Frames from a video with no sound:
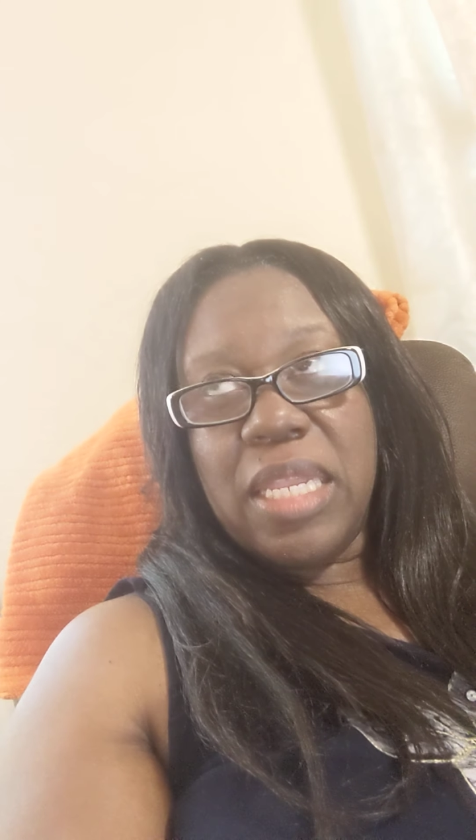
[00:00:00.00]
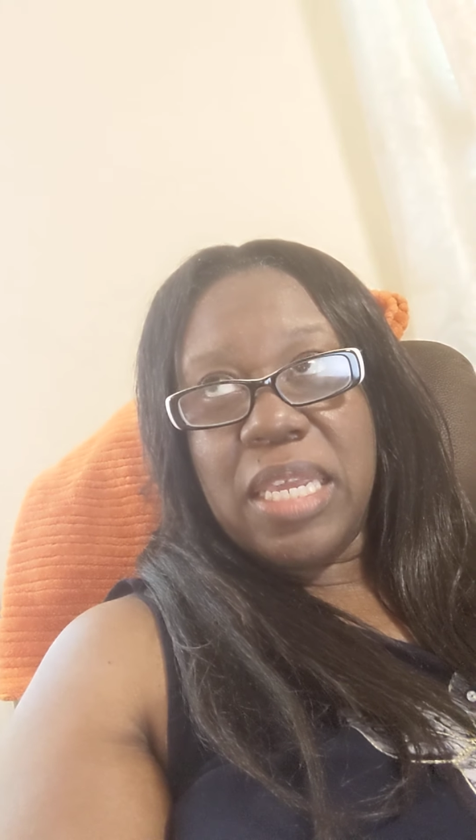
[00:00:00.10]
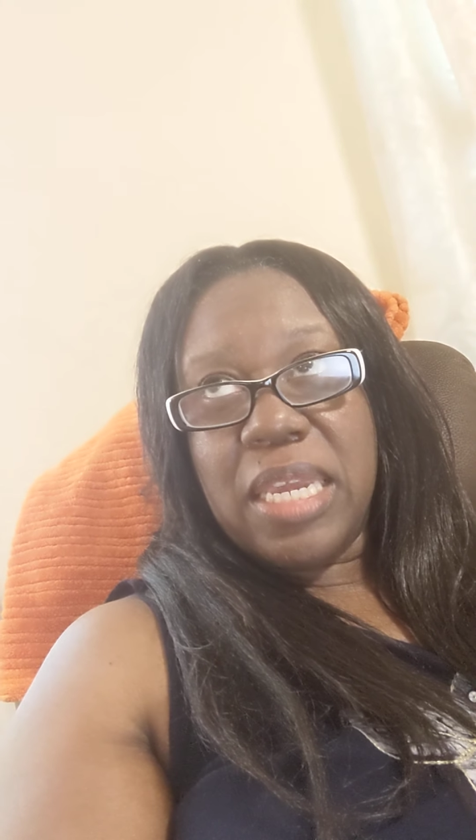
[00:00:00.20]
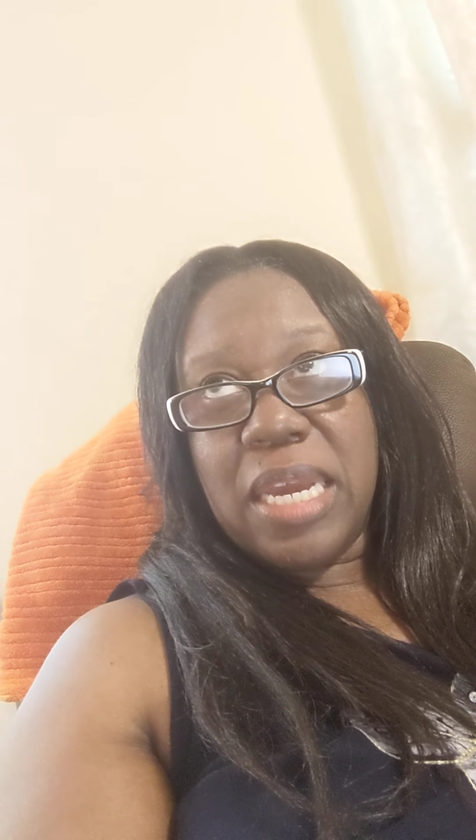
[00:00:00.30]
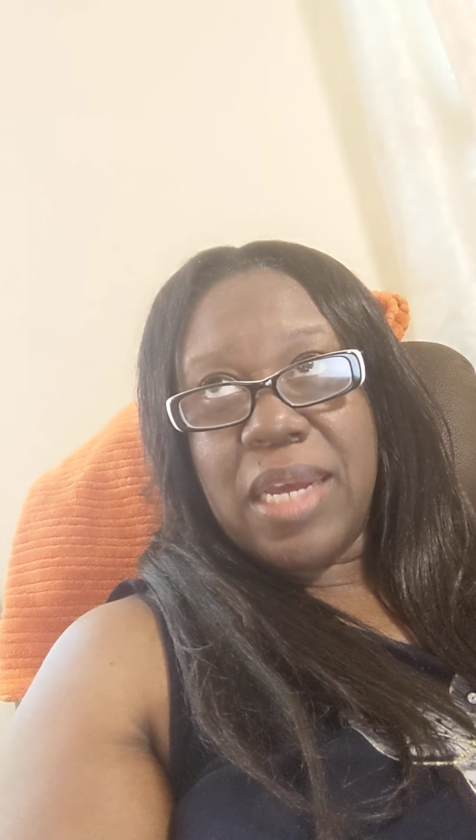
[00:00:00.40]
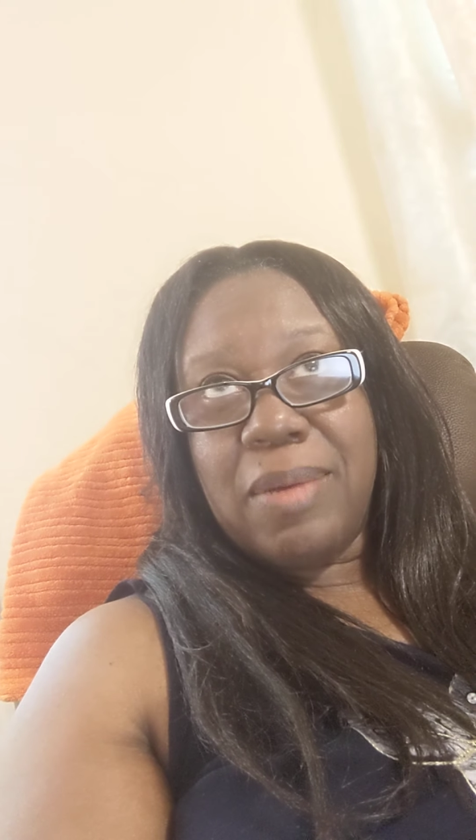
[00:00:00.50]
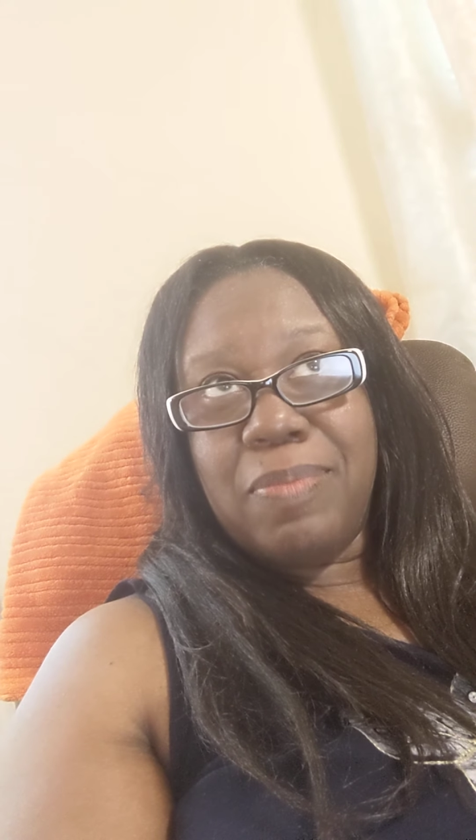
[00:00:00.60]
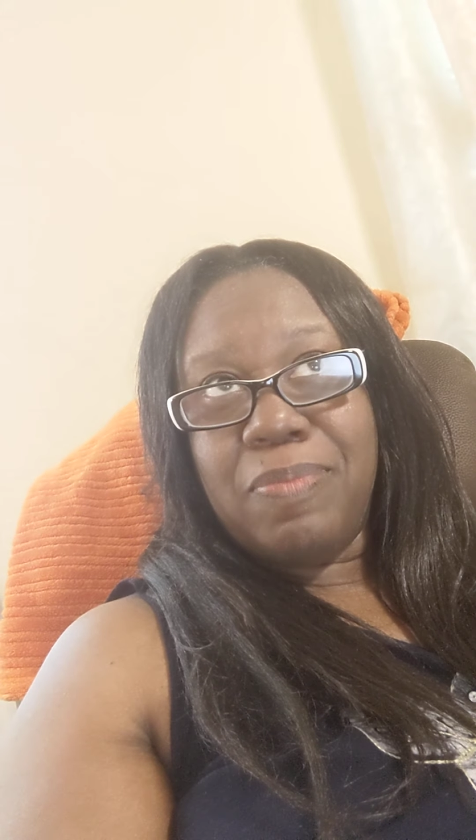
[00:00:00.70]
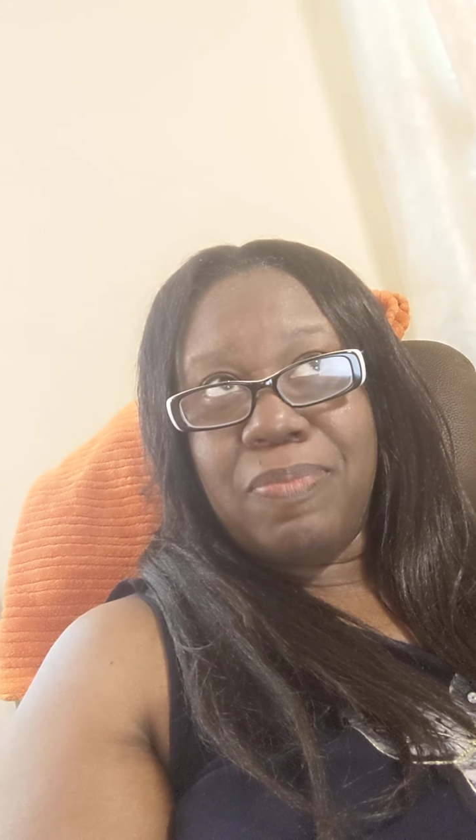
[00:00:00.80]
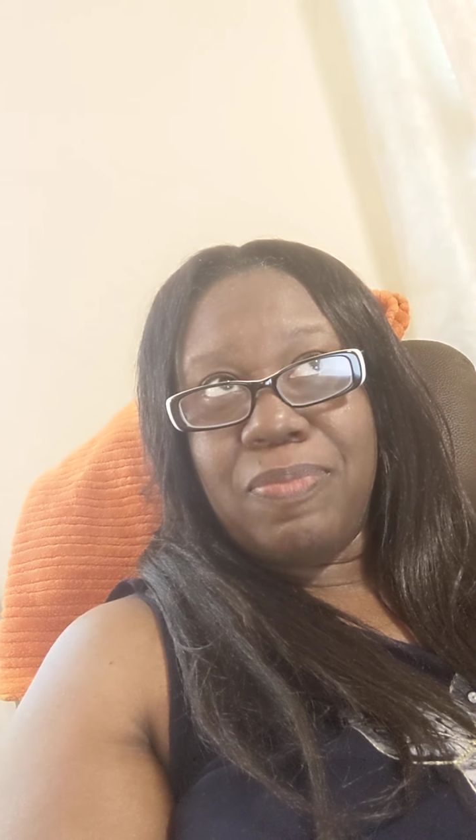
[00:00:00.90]
The
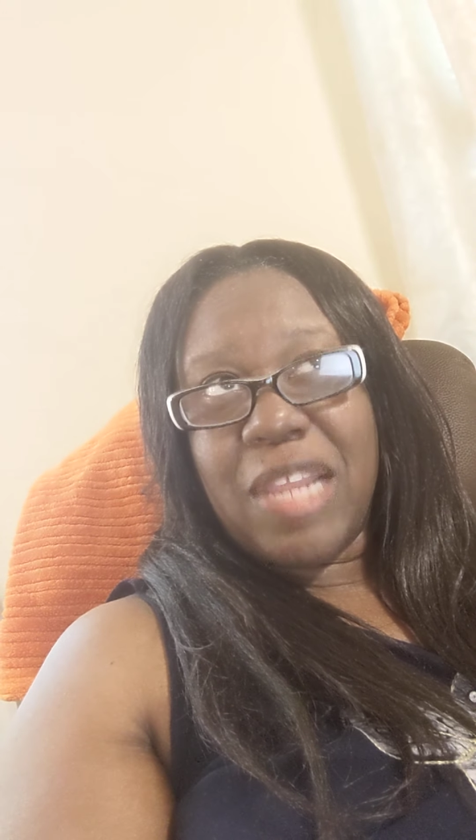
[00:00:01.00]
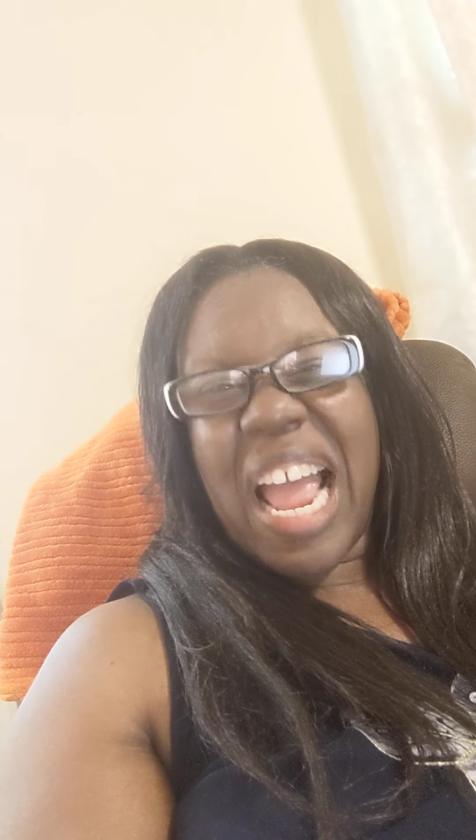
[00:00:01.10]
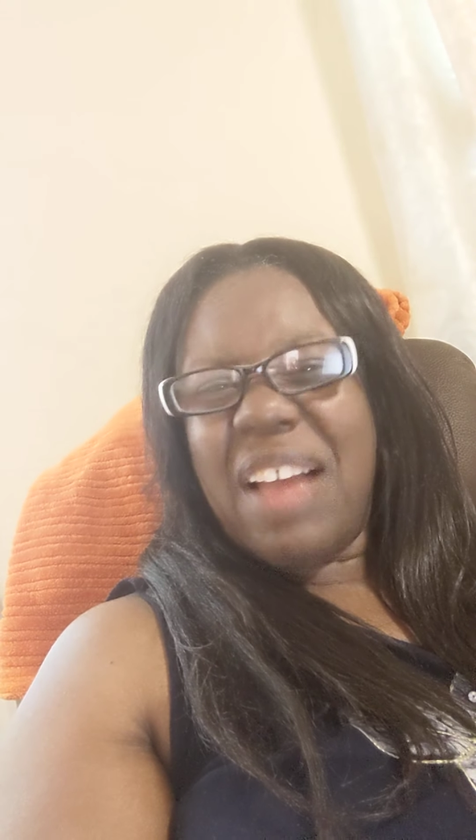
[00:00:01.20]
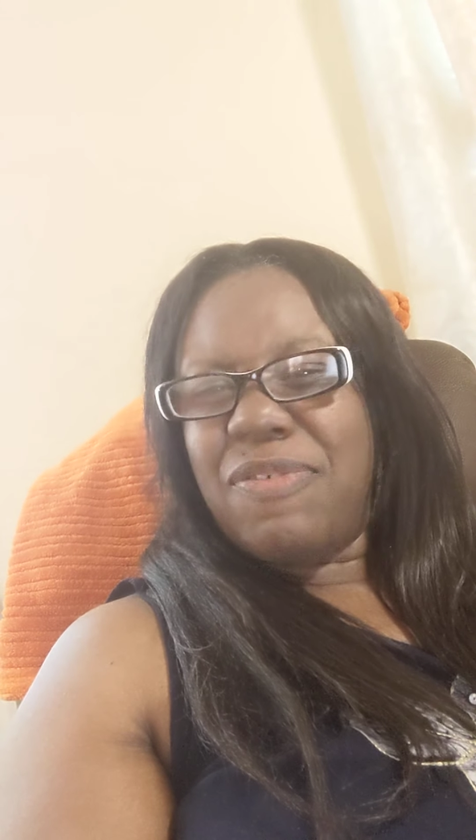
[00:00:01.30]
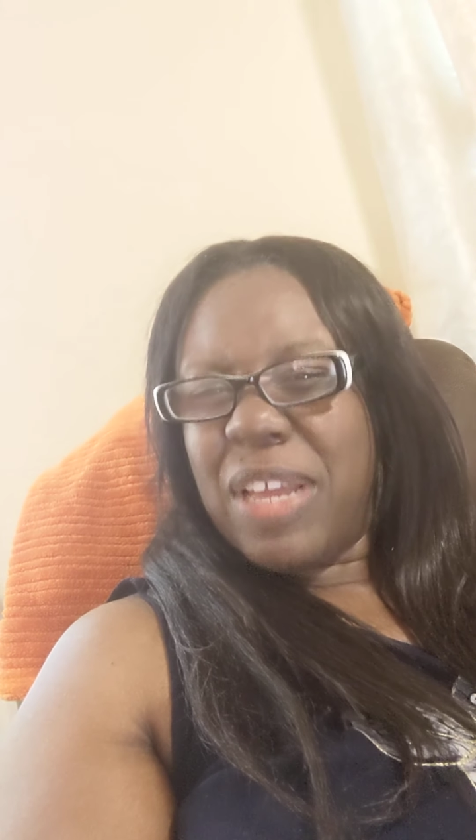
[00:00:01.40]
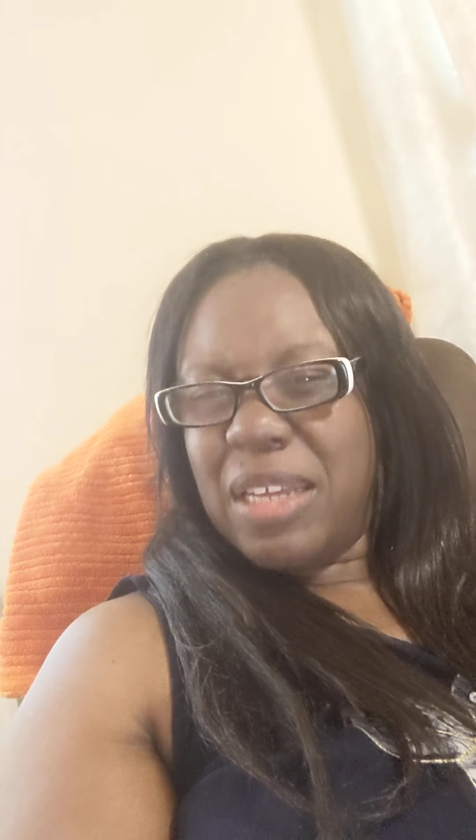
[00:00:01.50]
I